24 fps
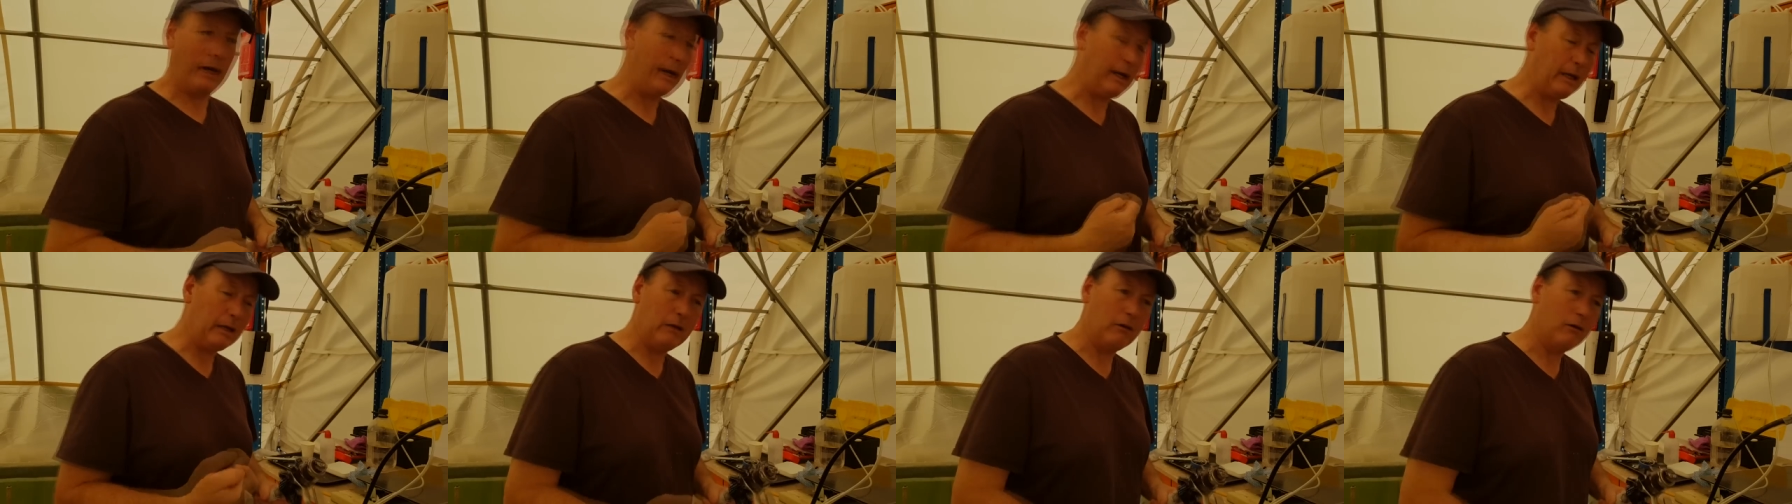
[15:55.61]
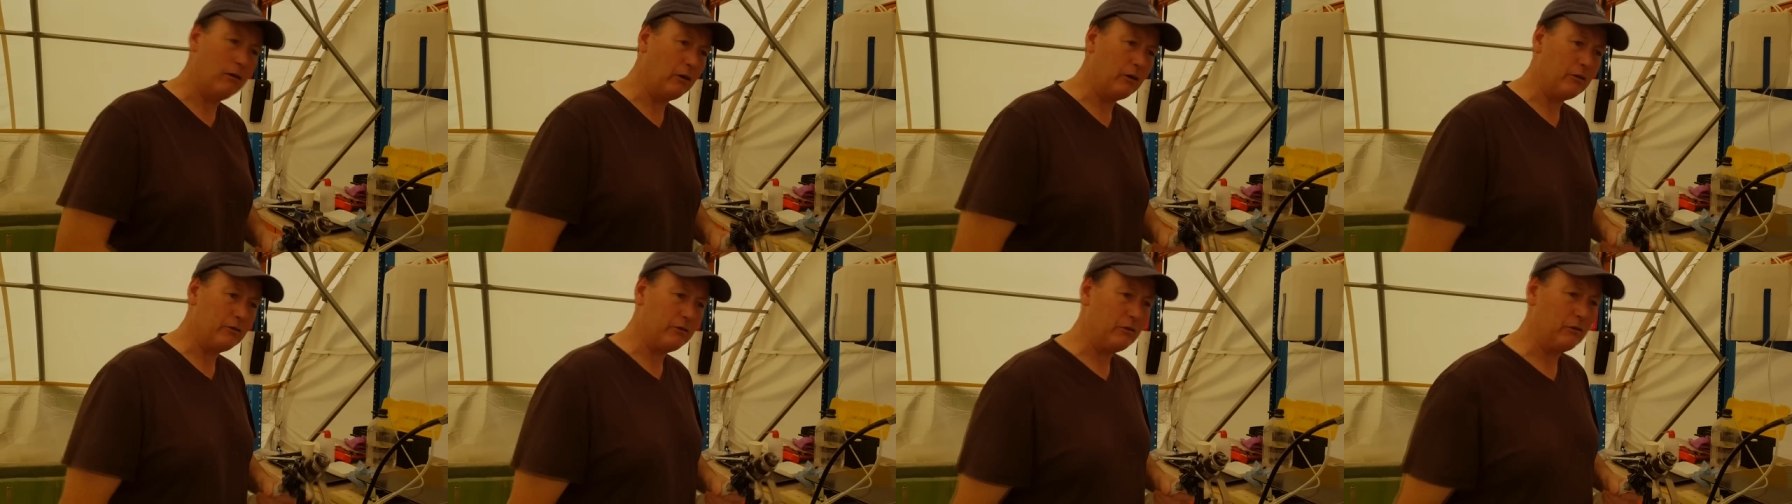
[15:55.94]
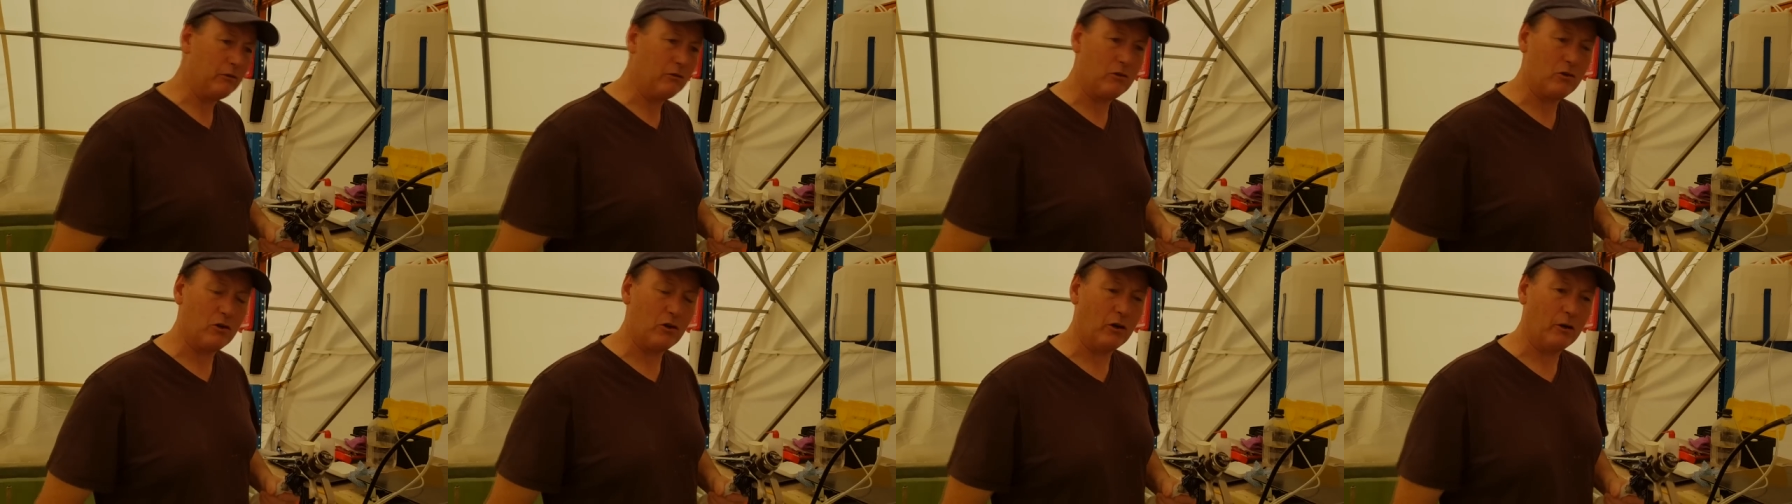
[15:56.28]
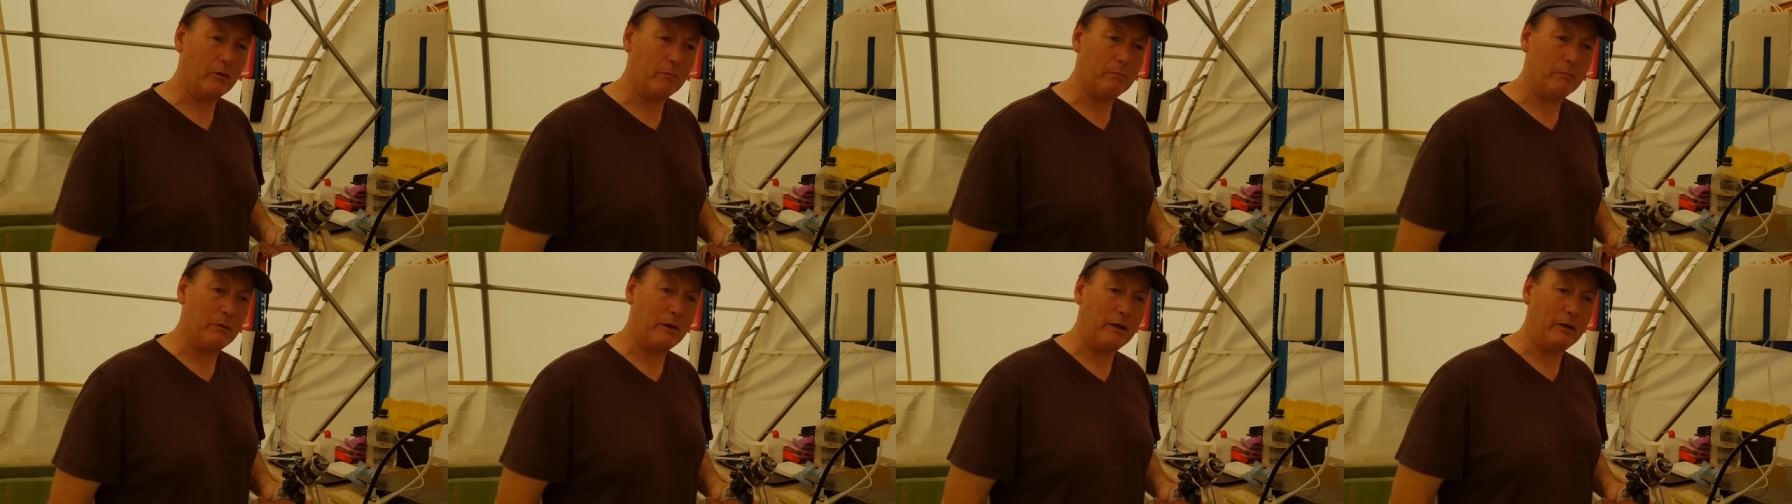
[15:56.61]
catalyzing
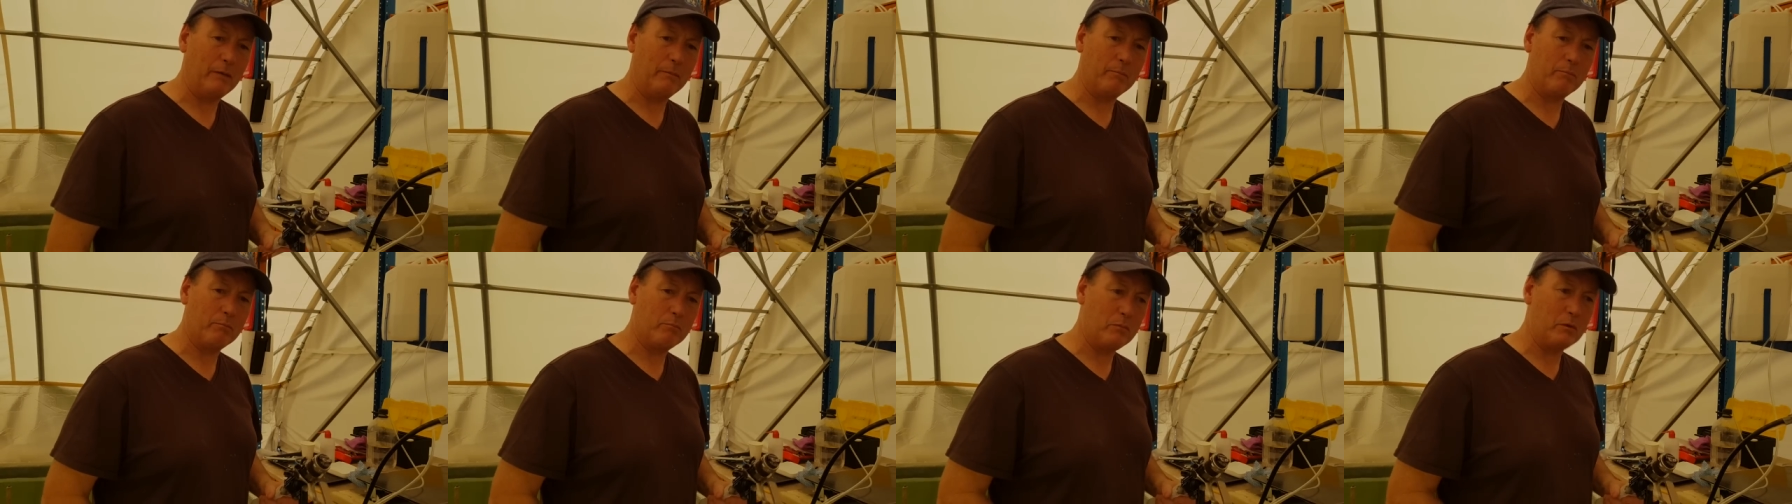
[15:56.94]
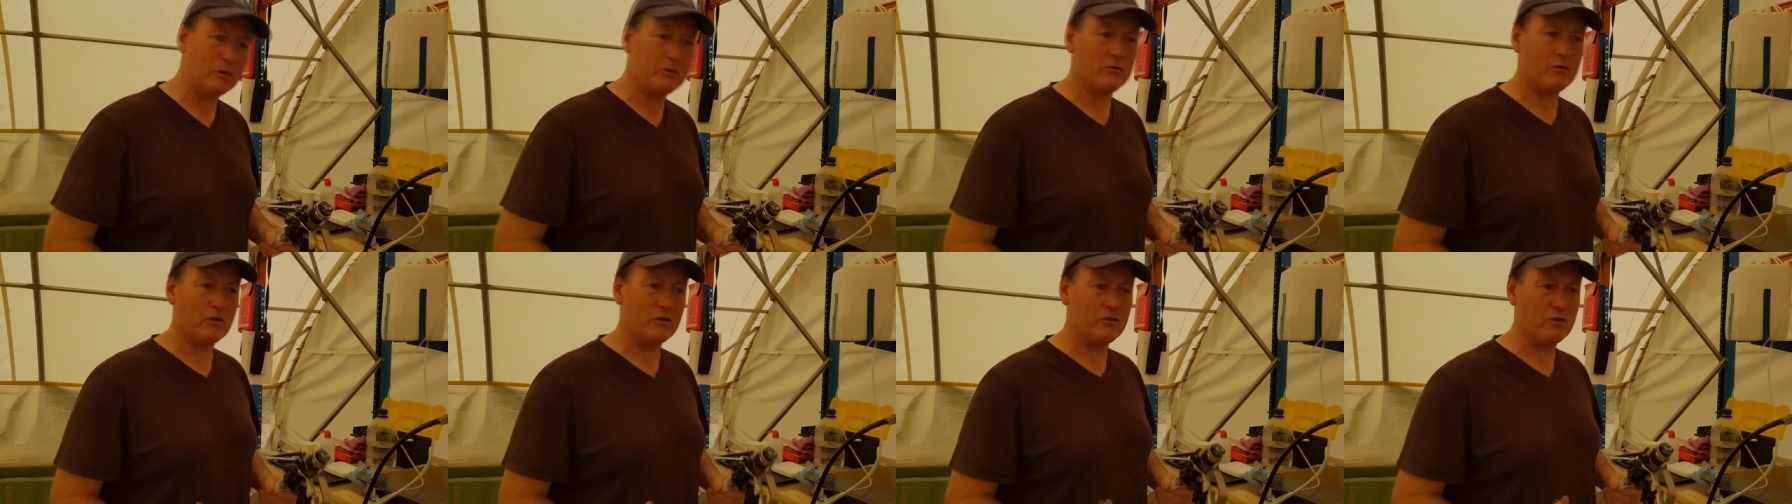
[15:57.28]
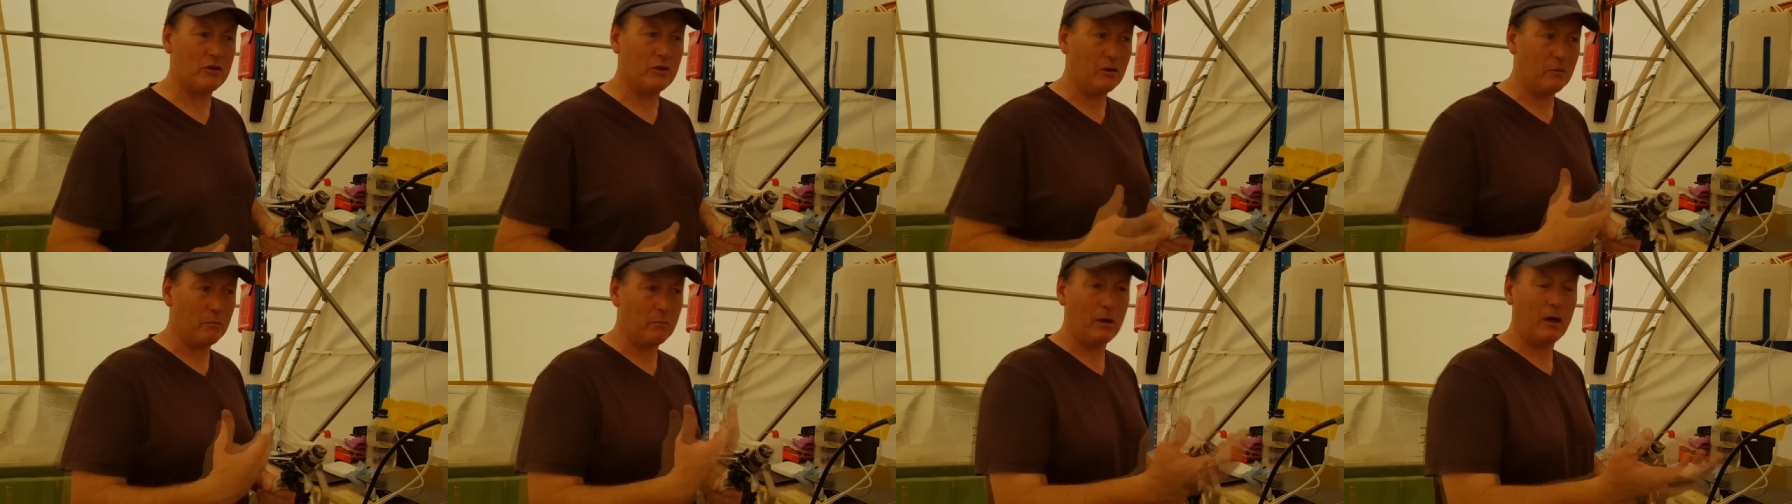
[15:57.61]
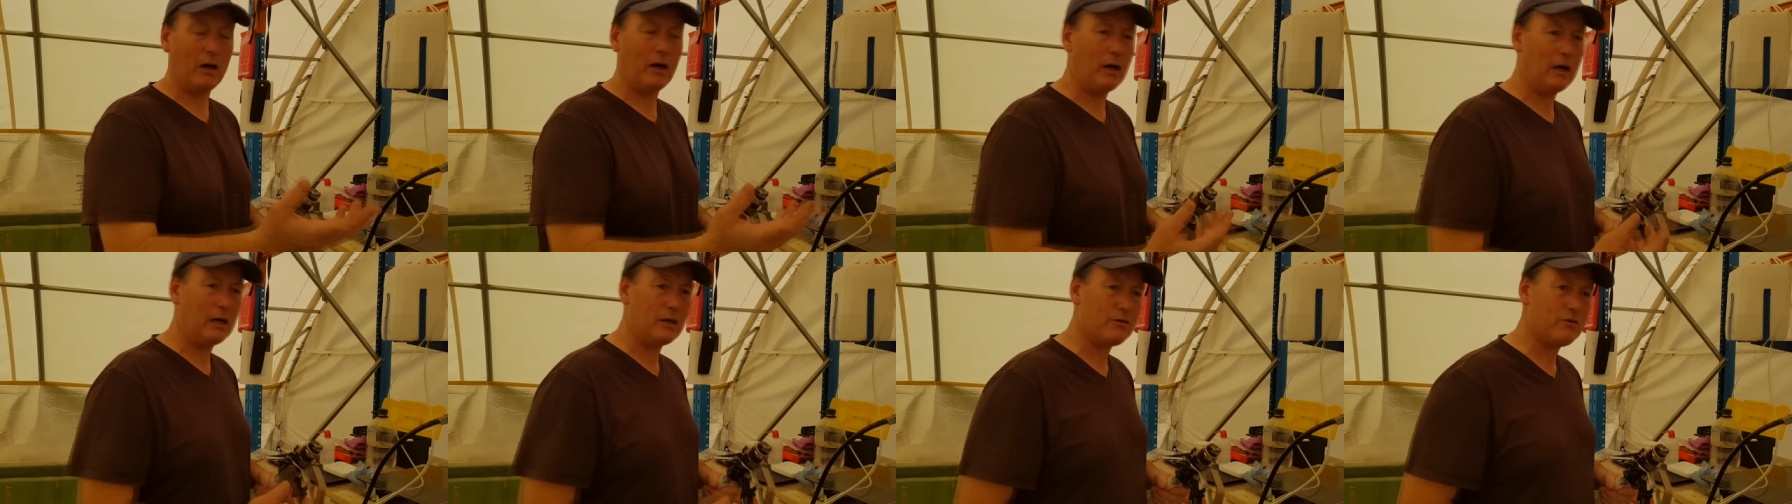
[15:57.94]
type business in the
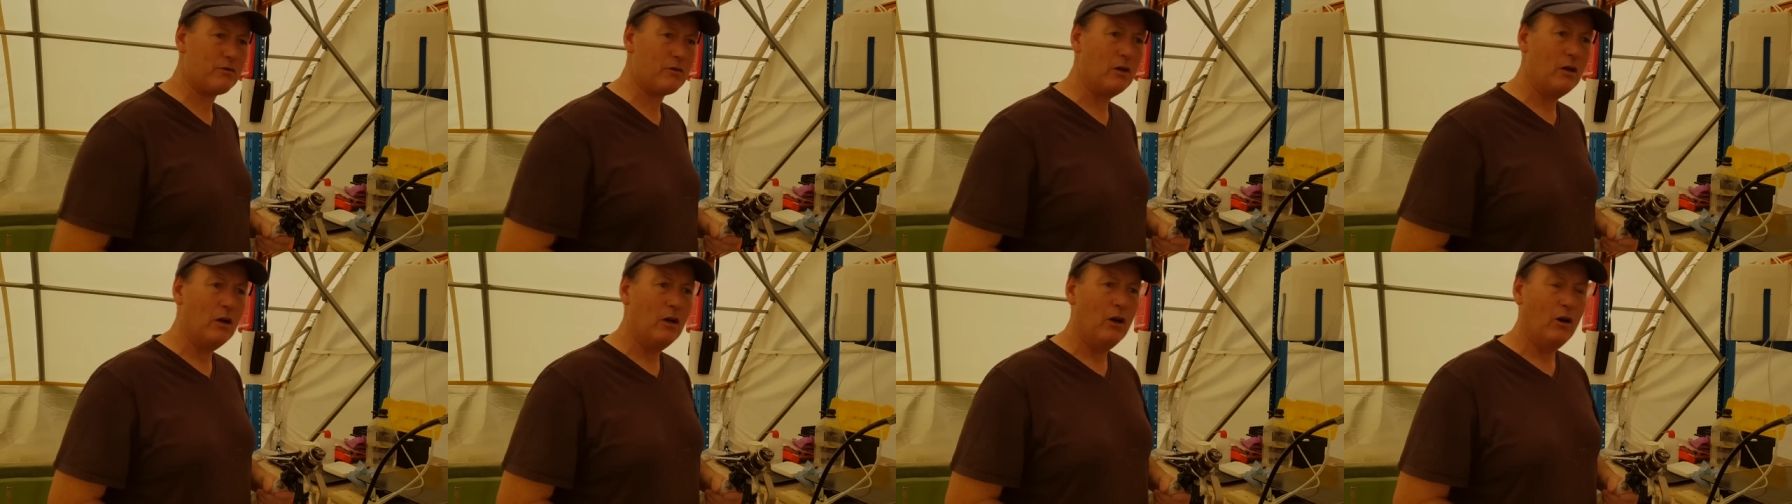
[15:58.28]
past,